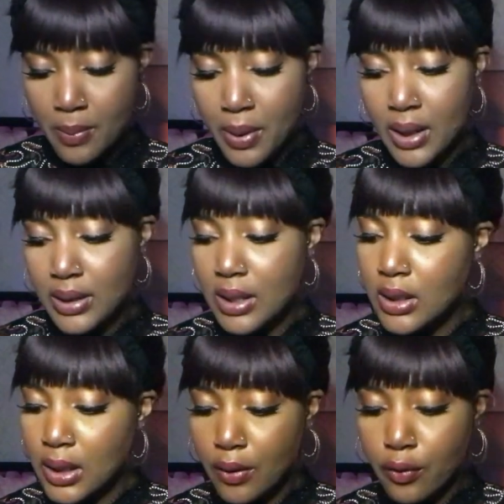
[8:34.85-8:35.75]
But it
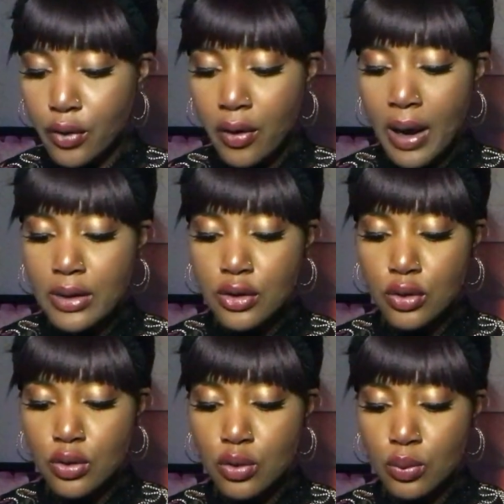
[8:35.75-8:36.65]
says here, for your
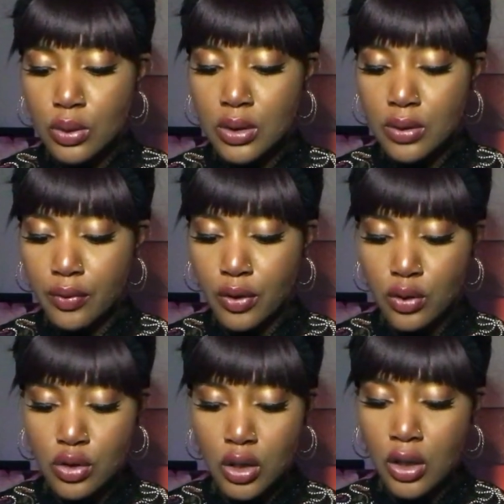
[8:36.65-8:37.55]
attitude towards the
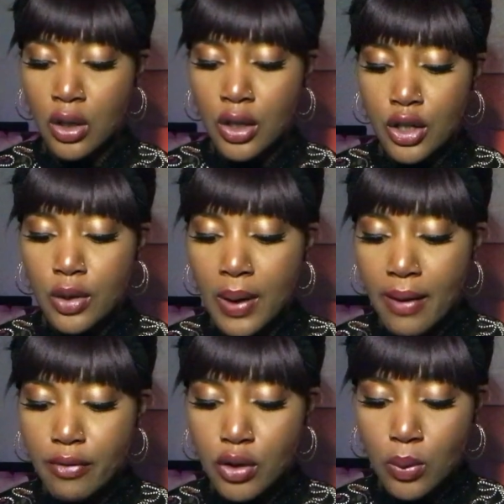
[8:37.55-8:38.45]
future, you
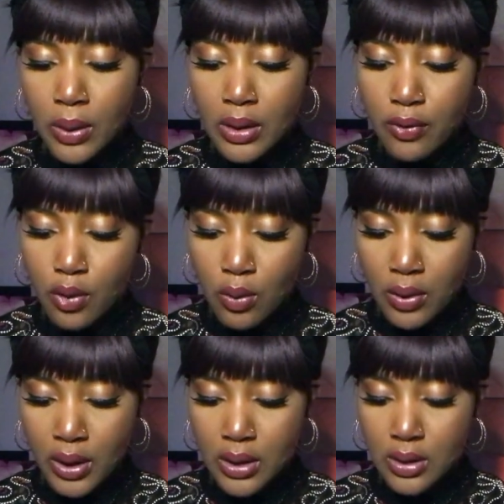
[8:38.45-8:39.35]
have the Queen of
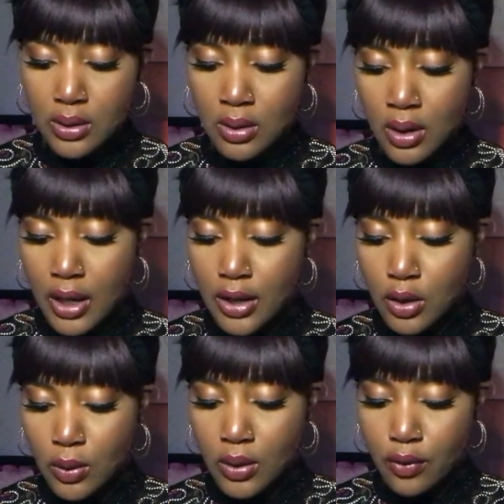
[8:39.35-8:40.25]
Coins. And the
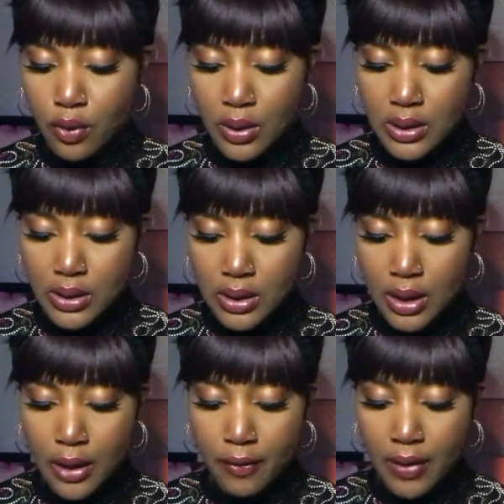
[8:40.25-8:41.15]
Queen of Coins is
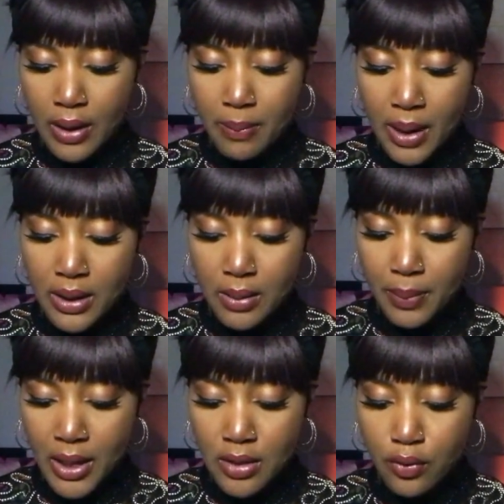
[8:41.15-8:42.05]
clarified by the
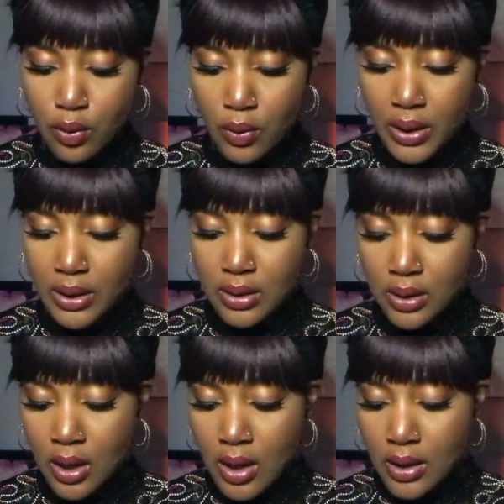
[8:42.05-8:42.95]
Page of Coins,
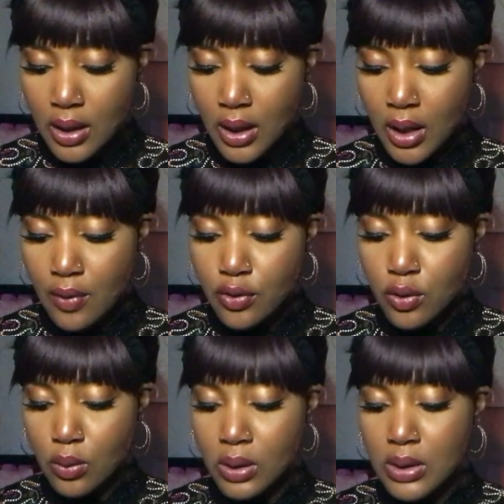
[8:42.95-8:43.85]
the King of
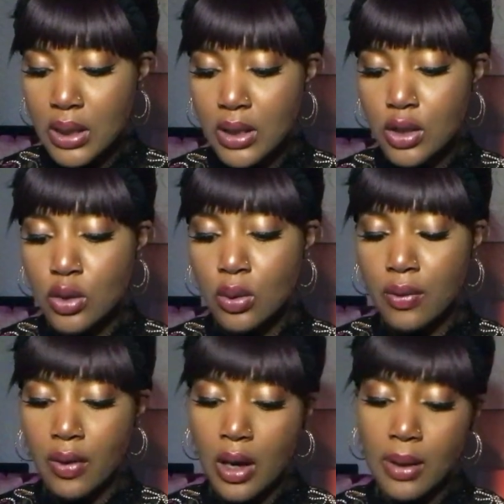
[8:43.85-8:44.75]
Swords, and the Two
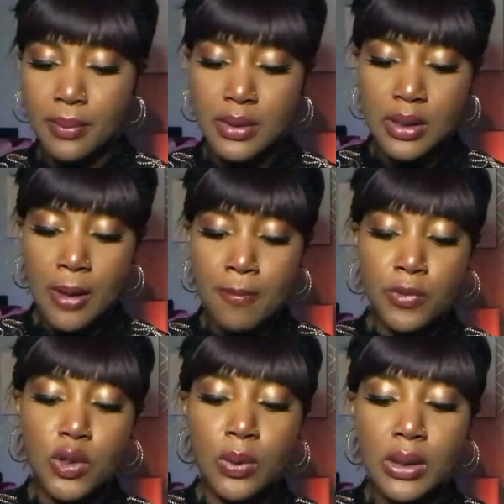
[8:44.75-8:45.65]
of Cups.
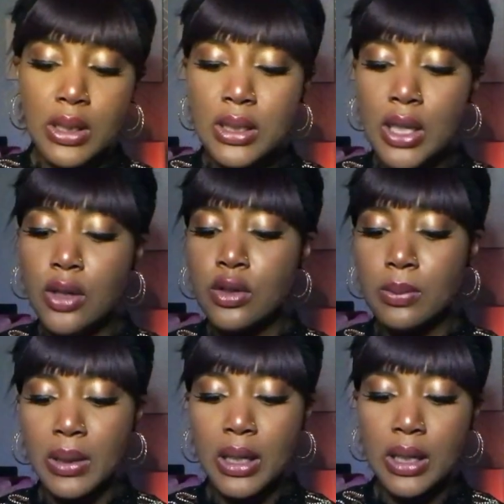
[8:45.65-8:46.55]
So what this tells
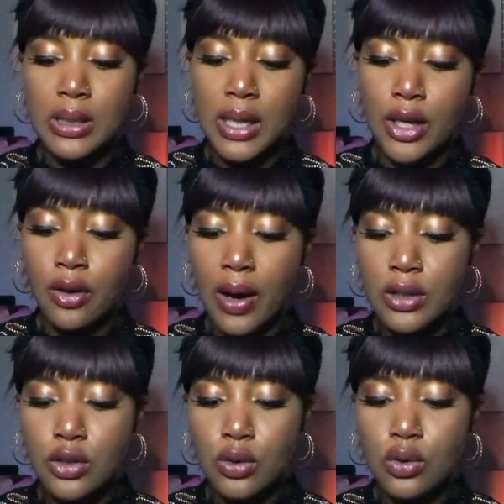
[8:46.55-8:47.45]
me is that your
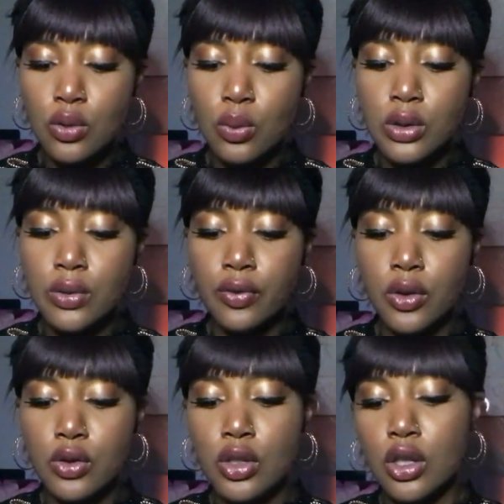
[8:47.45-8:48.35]
attitude towards the
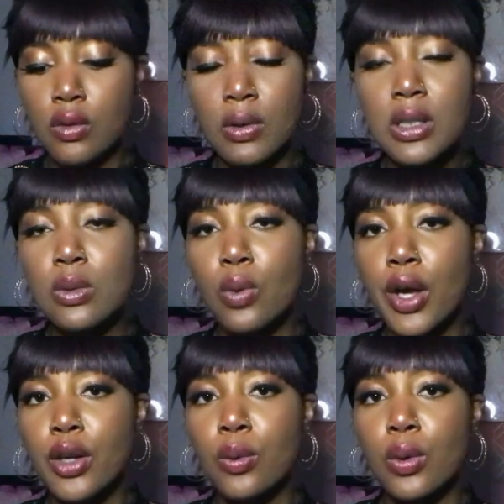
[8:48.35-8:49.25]
future, the reason why
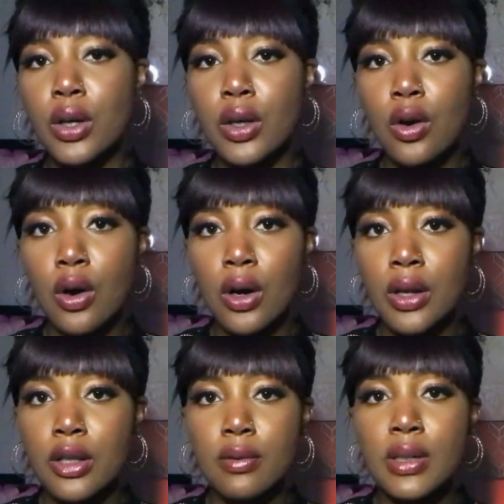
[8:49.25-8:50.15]
you're working
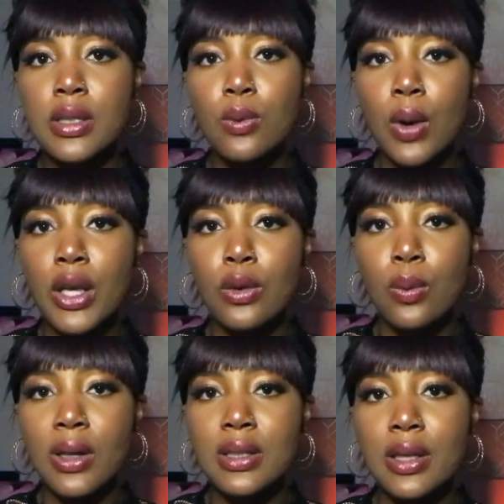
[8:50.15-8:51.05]
hard, the reason why you
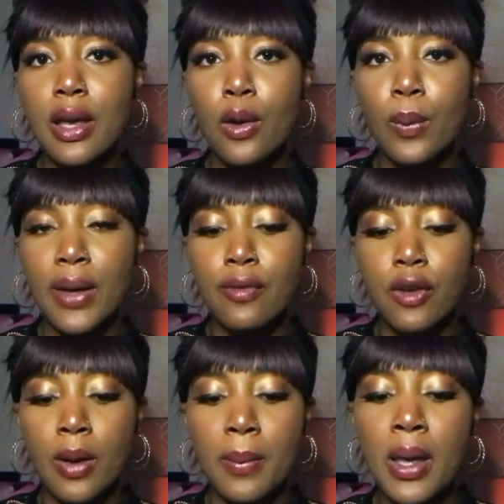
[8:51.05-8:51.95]
want to get away
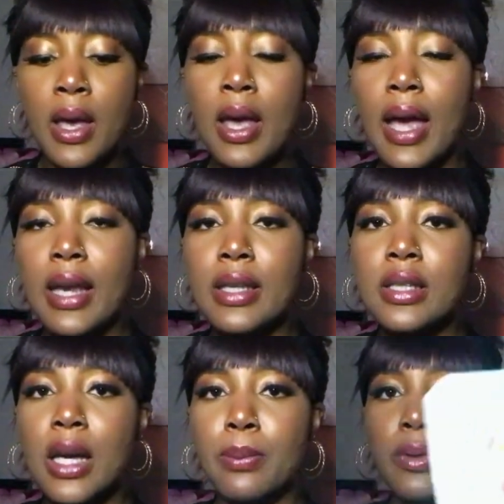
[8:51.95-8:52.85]
from any
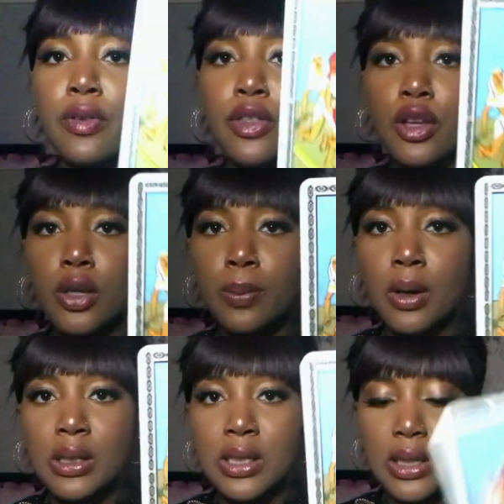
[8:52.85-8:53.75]
type of
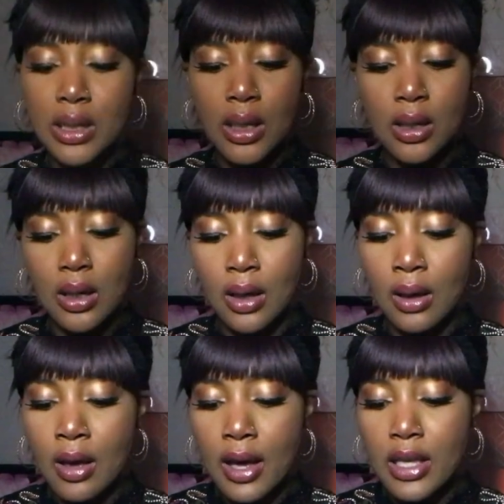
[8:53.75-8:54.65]
third-party thinking
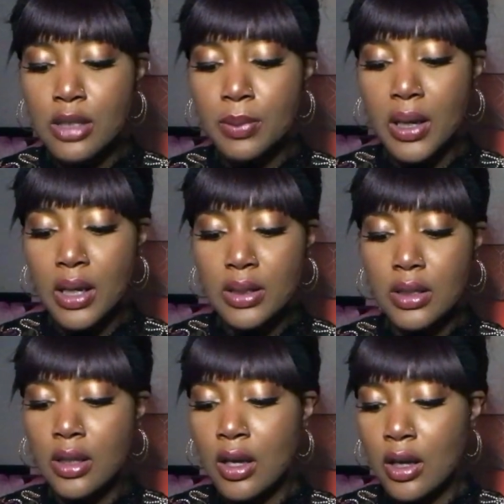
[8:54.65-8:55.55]
is because
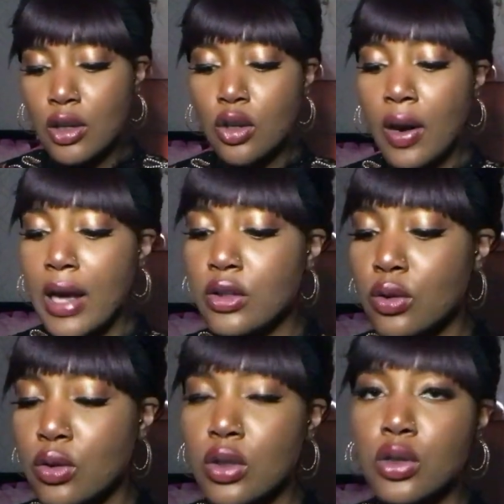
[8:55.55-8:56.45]
your
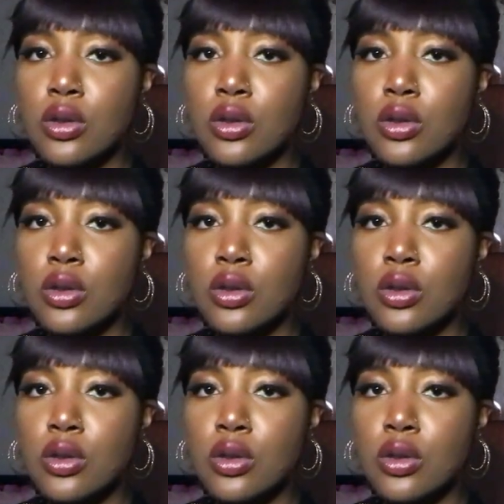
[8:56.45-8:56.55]
attitude